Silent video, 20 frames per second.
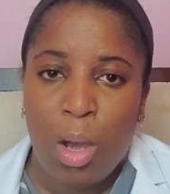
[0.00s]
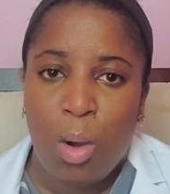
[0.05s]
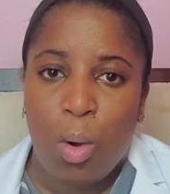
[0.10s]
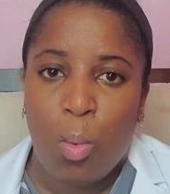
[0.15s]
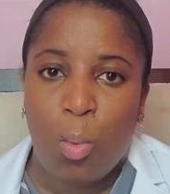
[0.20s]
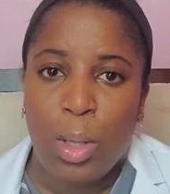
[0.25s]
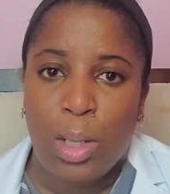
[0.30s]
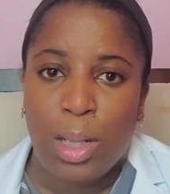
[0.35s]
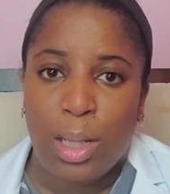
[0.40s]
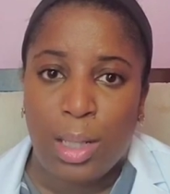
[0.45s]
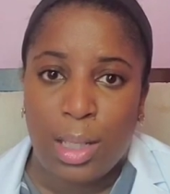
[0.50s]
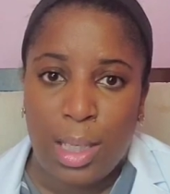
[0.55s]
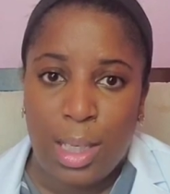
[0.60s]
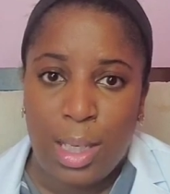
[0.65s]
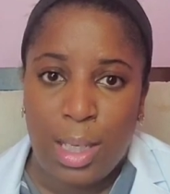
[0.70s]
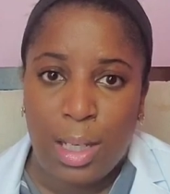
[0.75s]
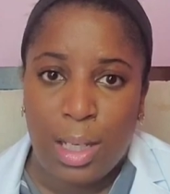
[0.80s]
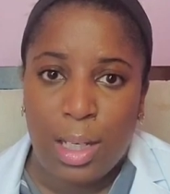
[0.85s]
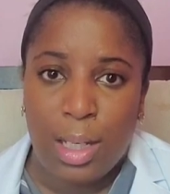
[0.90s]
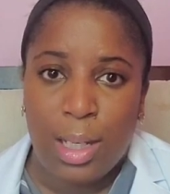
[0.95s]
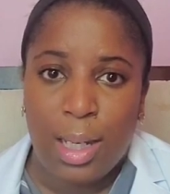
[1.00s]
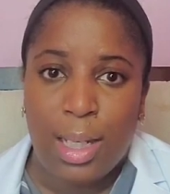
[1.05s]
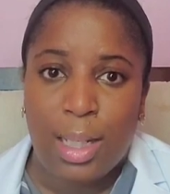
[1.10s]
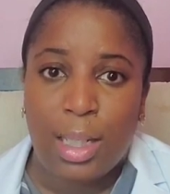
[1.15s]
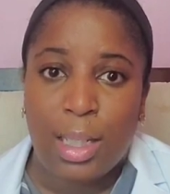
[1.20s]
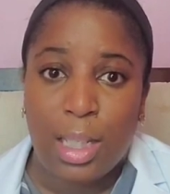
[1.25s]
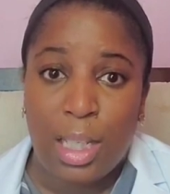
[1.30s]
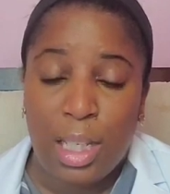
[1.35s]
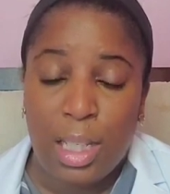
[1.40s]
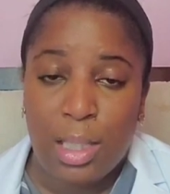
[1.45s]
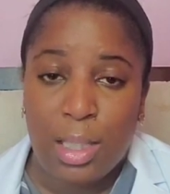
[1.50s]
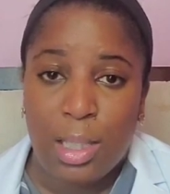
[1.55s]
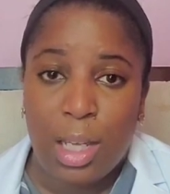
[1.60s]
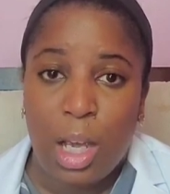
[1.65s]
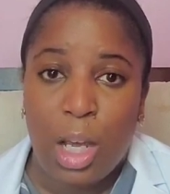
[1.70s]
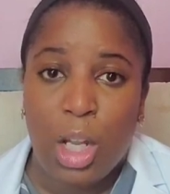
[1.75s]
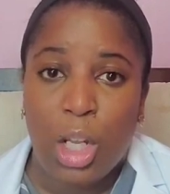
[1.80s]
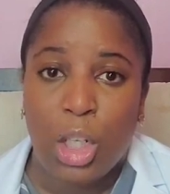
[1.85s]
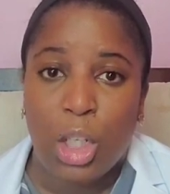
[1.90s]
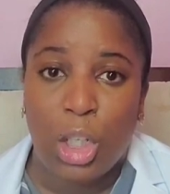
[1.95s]
with Leak, at least
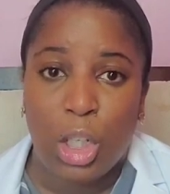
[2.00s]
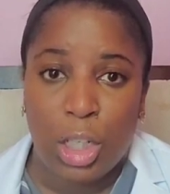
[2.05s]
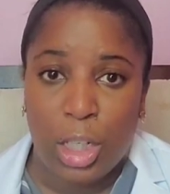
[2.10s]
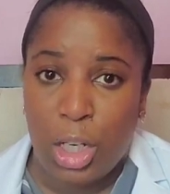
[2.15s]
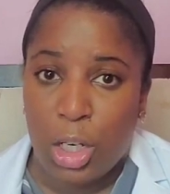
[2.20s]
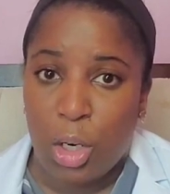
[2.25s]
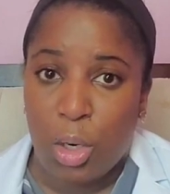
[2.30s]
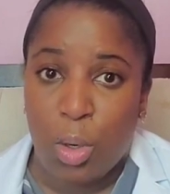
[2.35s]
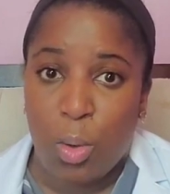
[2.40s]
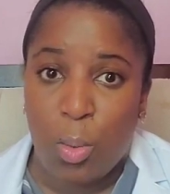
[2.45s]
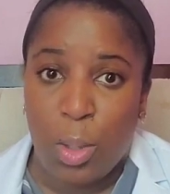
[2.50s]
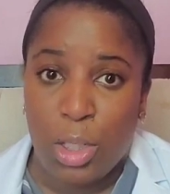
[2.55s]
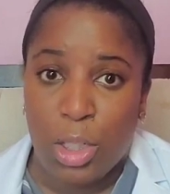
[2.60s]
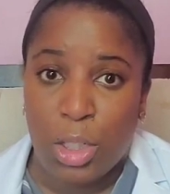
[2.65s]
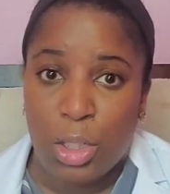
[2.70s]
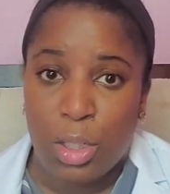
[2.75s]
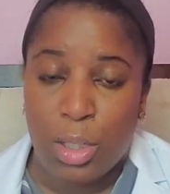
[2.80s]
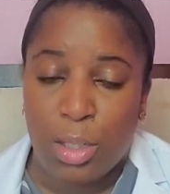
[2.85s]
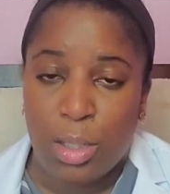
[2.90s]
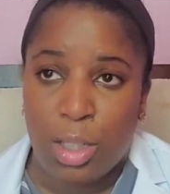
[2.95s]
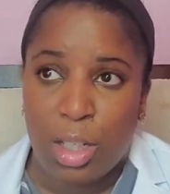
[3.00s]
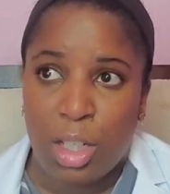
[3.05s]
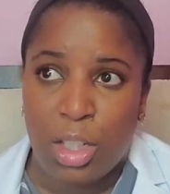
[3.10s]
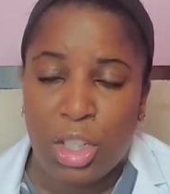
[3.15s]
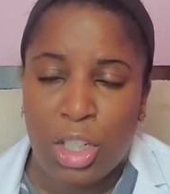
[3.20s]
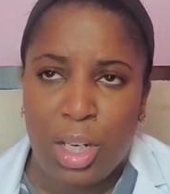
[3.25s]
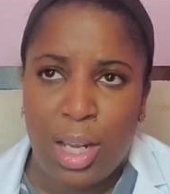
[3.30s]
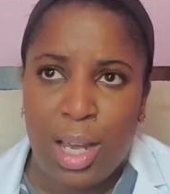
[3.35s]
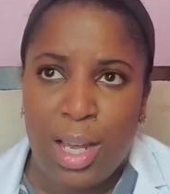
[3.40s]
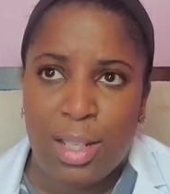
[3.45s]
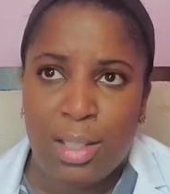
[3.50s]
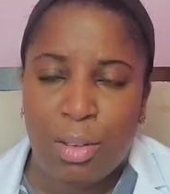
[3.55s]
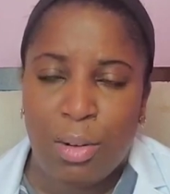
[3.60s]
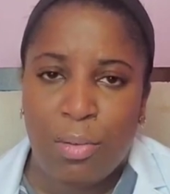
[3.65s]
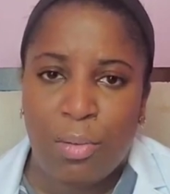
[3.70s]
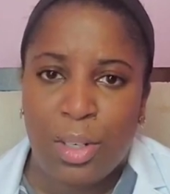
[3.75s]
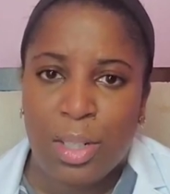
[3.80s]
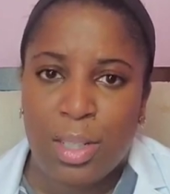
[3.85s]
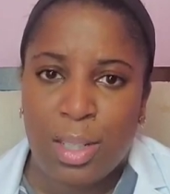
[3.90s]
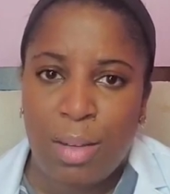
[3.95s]
look at her questions. And she has
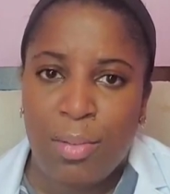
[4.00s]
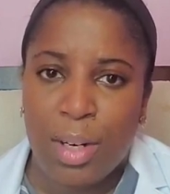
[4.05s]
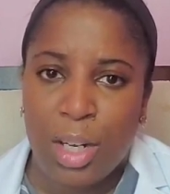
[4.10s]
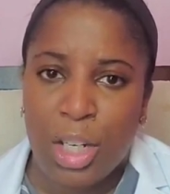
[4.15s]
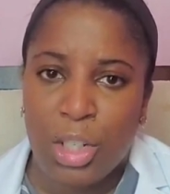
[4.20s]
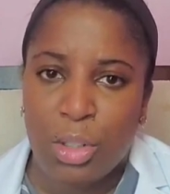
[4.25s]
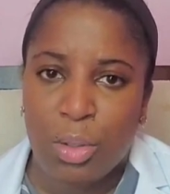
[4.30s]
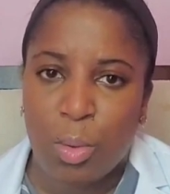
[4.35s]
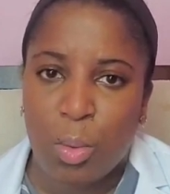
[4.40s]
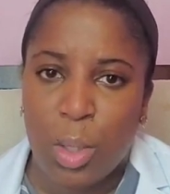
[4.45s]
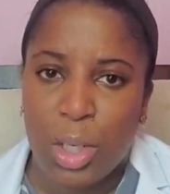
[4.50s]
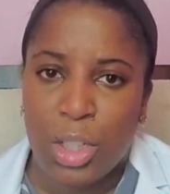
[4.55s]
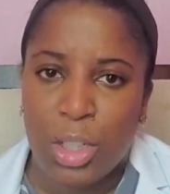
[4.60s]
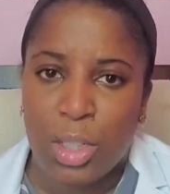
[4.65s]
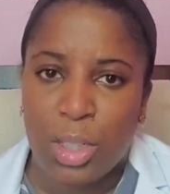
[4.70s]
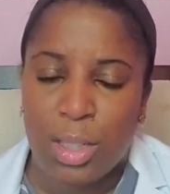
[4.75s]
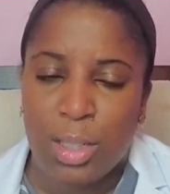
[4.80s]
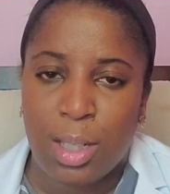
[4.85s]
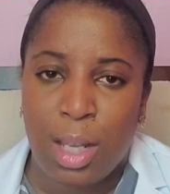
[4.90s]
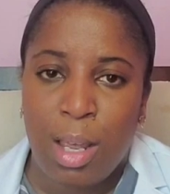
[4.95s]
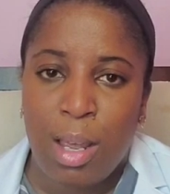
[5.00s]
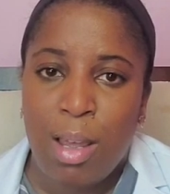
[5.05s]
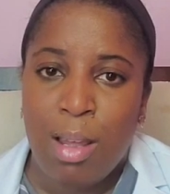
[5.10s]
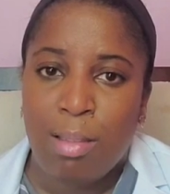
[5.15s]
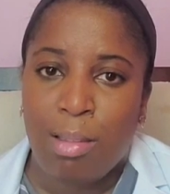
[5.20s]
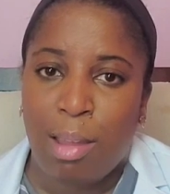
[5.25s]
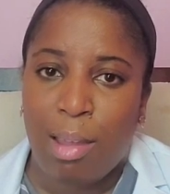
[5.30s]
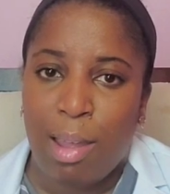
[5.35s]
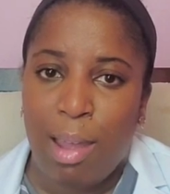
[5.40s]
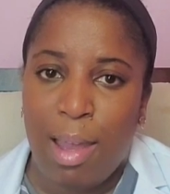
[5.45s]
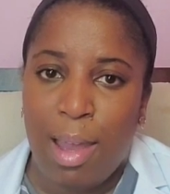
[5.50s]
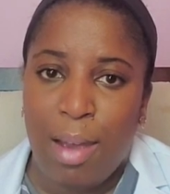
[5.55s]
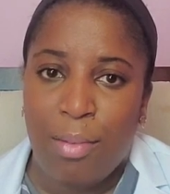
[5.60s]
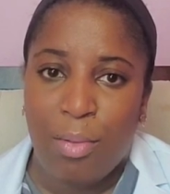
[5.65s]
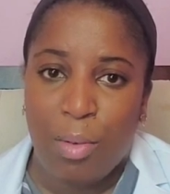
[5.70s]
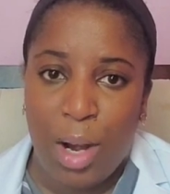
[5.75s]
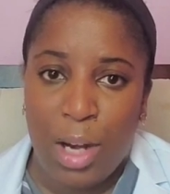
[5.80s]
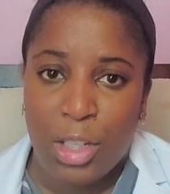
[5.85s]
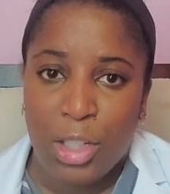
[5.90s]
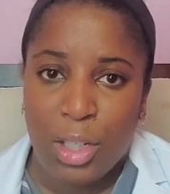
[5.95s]
over 700 questions. They have
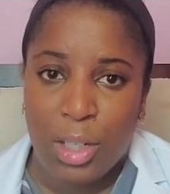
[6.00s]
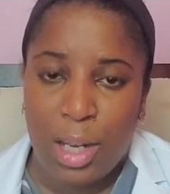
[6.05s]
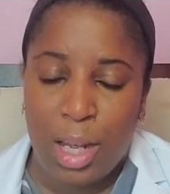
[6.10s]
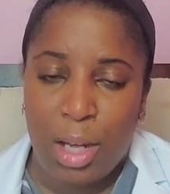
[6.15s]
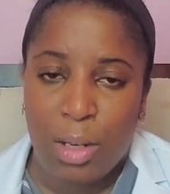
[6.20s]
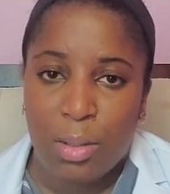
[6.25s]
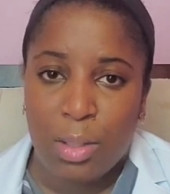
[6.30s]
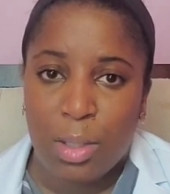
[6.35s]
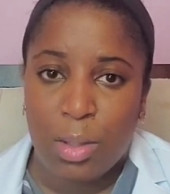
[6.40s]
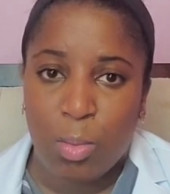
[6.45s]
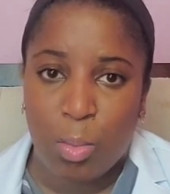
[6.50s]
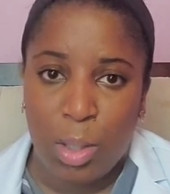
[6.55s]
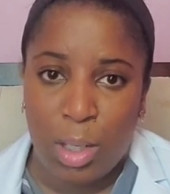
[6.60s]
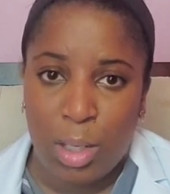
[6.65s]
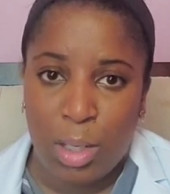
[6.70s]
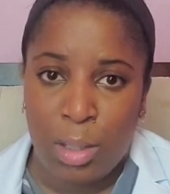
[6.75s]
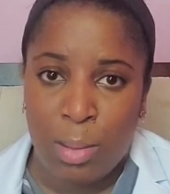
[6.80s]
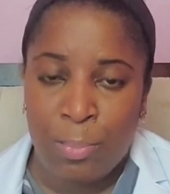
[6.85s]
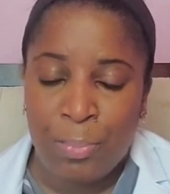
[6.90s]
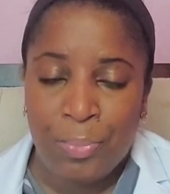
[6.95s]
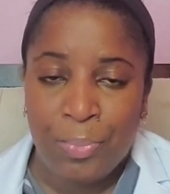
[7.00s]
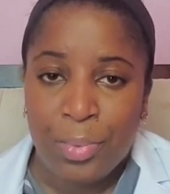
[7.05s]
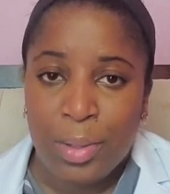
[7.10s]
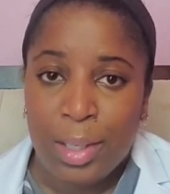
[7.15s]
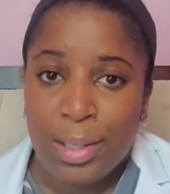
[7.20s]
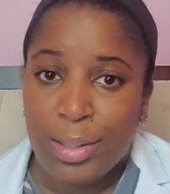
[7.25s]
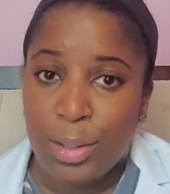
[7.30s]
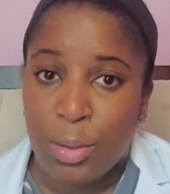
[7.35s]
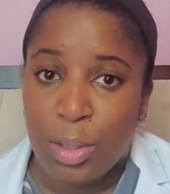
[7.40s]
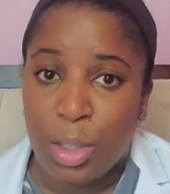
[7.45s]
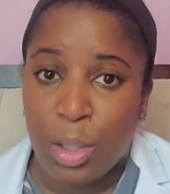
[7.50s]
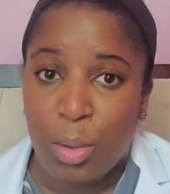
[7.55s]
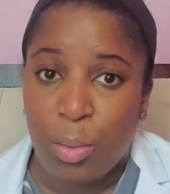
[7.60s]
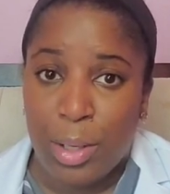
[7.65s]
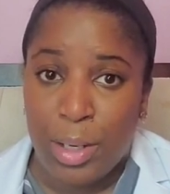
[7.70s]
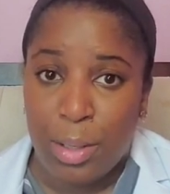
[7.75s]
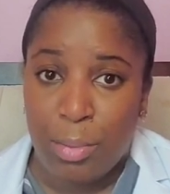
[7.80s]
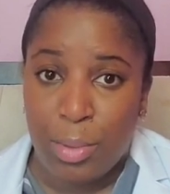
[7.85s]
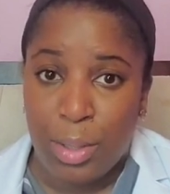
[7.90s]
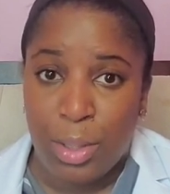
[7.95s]
rationales as well. So it's a
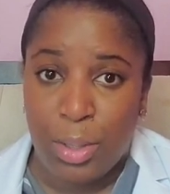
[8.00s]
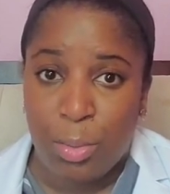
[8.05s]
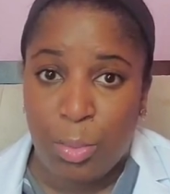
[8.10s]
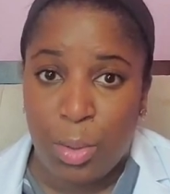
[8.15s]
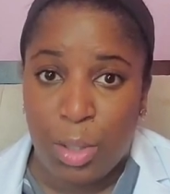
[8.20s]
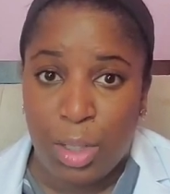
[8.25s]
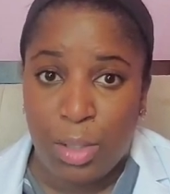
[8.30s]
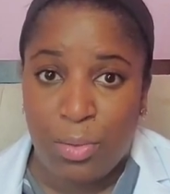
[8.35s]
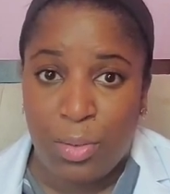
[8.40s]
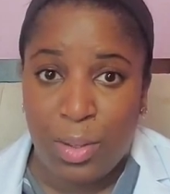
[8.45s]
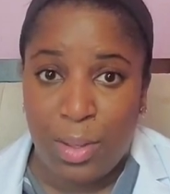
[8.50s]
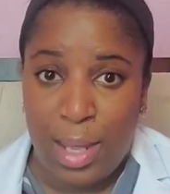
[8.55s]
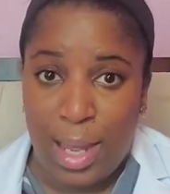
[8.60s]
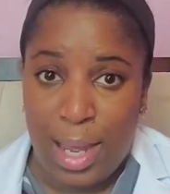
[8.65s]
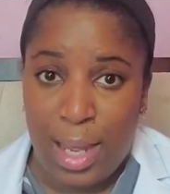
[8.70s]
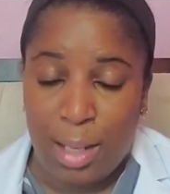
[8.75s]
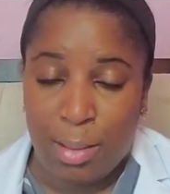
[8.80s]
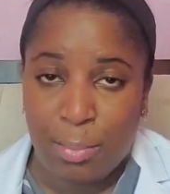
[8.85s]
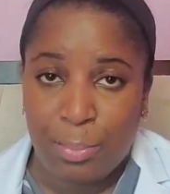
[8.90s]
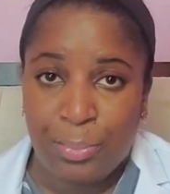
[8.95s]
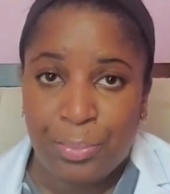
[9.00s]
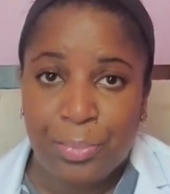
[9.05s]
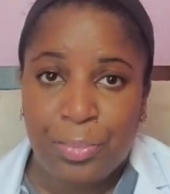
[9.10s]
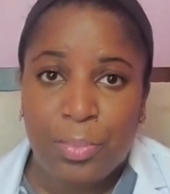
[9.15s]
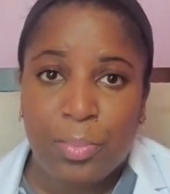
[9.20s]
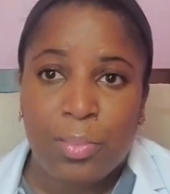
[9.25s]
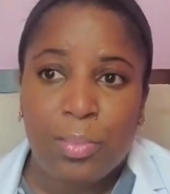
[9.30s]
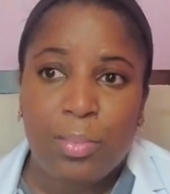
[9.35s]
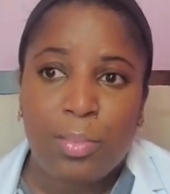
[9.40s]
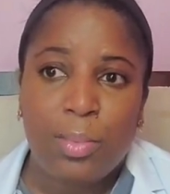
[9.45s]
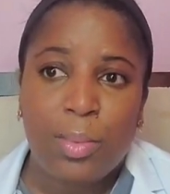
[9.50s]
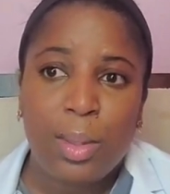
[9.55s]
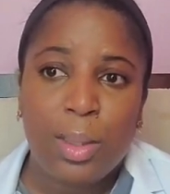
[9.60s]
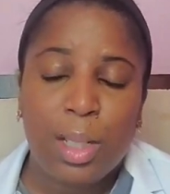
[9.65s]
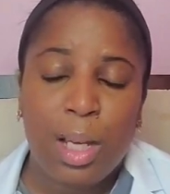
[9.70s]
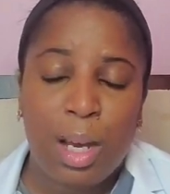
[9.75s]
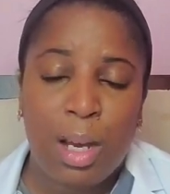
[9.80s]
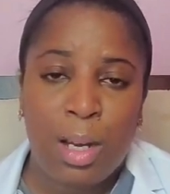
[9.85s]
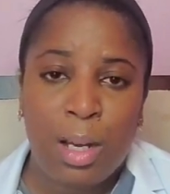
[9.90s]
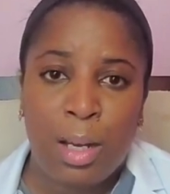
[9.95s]
great resource for that.
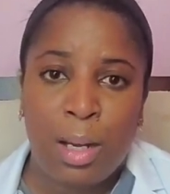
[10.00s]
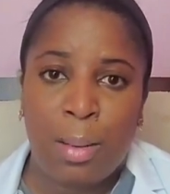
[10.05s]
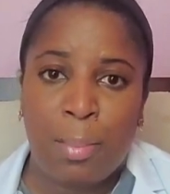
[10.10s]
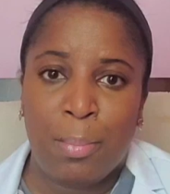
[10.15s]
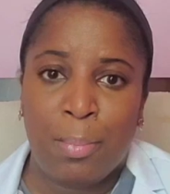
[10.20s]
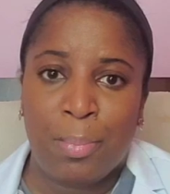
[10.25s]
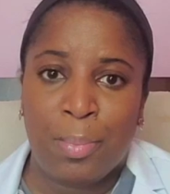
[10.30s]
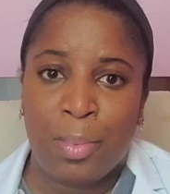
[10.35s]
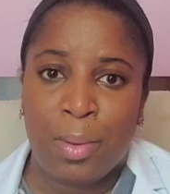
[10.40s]
And